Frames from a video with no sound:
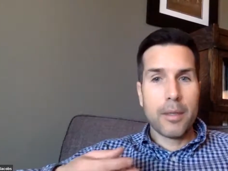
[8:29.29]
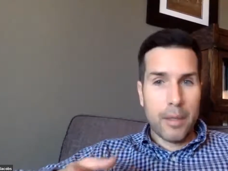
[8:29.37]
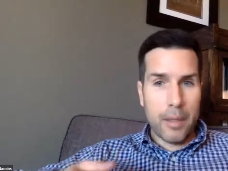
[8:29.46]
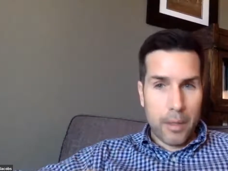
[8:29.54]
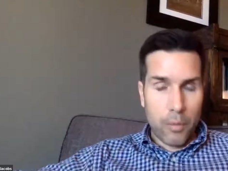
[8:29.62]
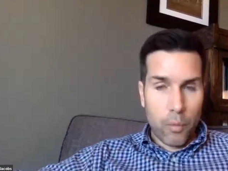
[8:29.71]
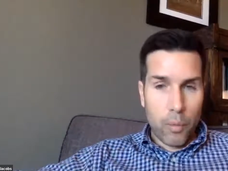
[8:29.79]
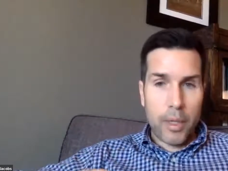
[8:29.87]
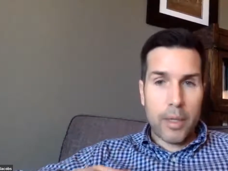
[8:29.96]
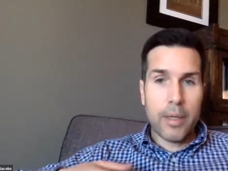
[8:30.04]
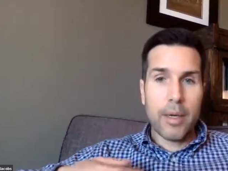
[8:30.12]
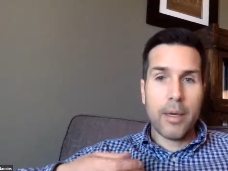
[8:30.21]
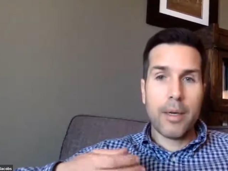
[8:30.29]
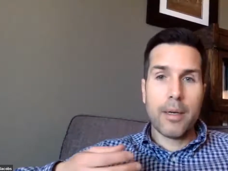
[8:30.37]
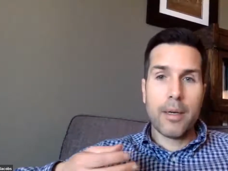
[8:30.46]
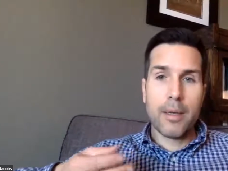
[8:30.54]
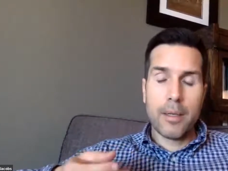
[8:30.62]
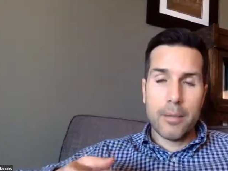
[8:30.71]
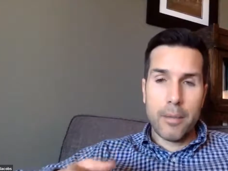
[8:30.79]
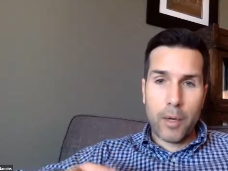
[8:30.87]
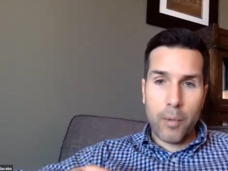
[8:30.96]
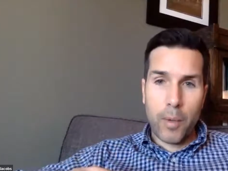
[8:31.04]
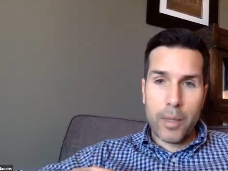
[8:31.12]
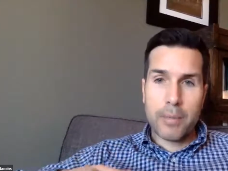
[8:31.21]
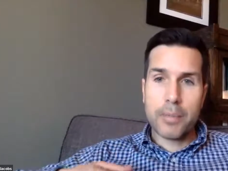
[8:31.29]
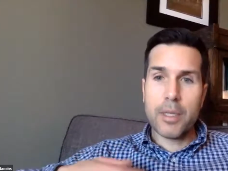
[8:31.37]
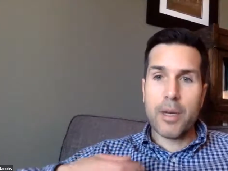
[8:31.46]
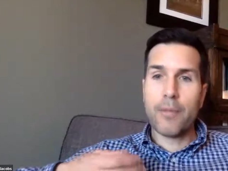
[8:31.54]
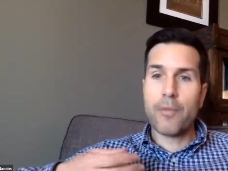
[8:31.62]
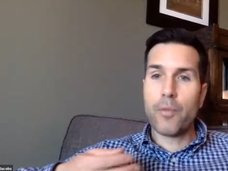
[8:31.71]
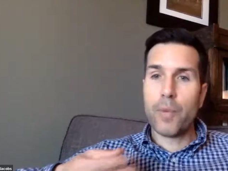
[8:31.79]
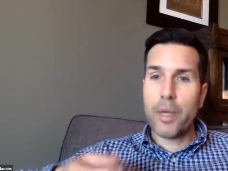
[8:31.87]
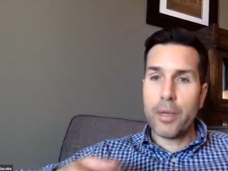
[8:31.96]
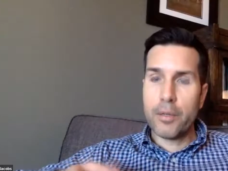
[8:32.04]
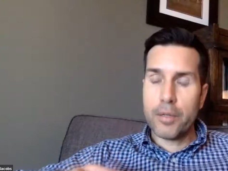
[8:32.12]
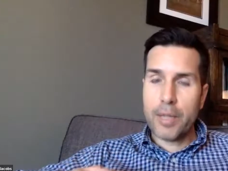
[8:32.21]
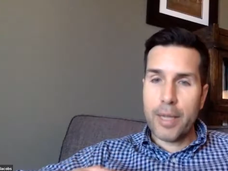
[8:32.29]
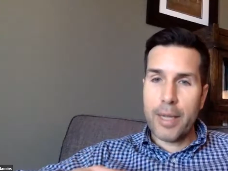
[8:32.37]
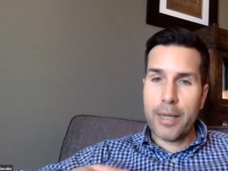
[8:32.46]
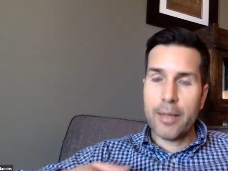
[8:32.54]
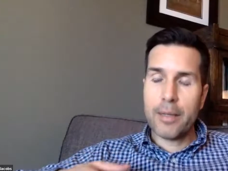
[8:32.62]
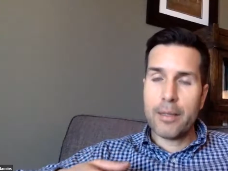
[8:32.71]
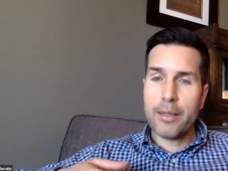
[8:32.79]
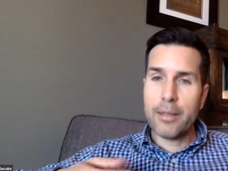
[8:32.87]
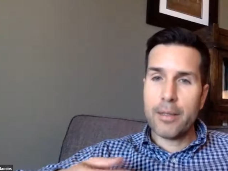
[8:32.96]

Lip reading: acquaint themselves or re-understand